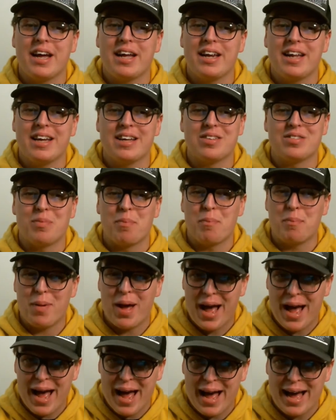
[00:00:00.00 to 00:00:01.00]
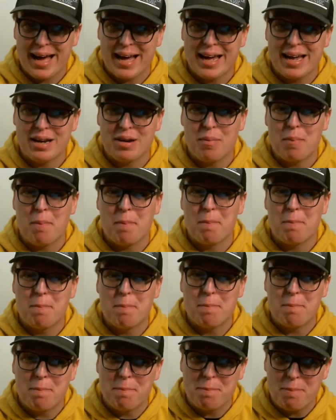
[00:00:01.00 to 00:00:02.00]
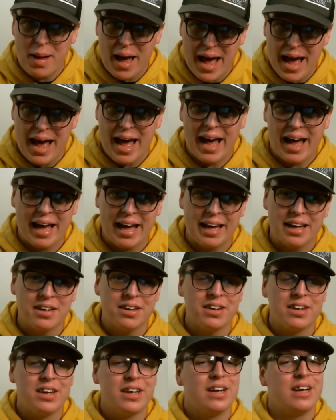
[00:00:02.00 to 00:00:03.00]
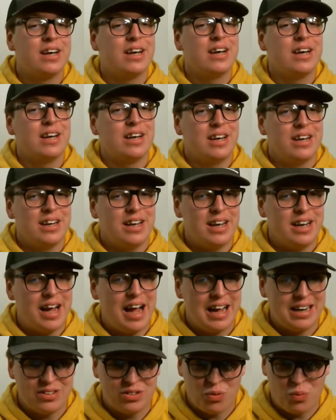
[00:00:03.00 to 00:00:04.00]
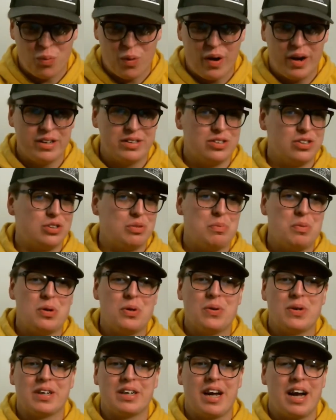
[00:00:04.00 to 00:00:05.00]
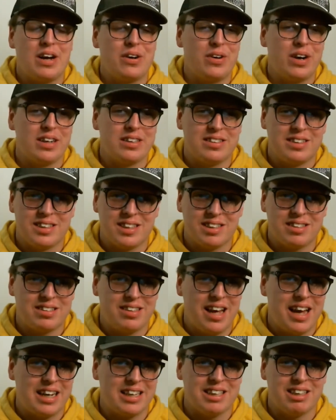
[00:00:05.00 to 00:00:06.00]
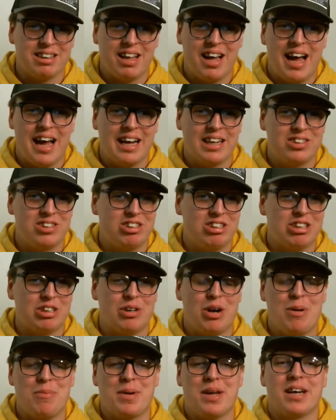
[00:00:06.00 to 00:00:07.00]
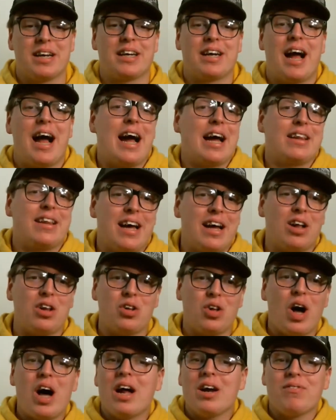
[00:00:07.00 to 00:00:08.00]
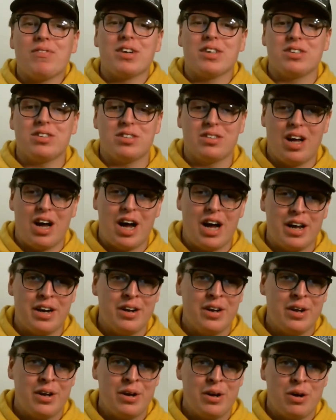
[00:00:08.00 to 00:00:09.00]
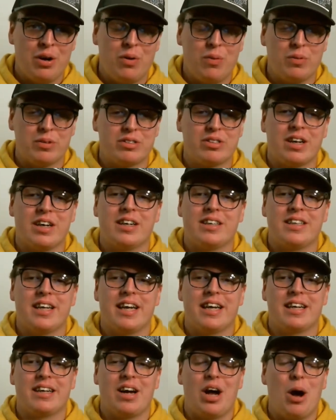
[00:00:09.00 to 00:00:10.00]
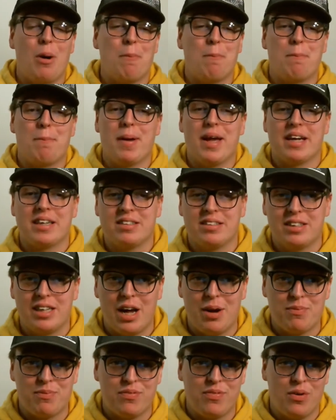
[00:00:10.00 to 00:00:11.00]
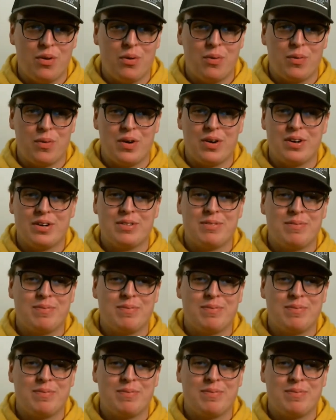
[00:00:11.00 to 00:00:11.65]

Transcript: is bad. Bad. Dawuane Smoot, a guy who got six sacks last year, I mean, a guy that a lot of us thought was going to take a big step forward,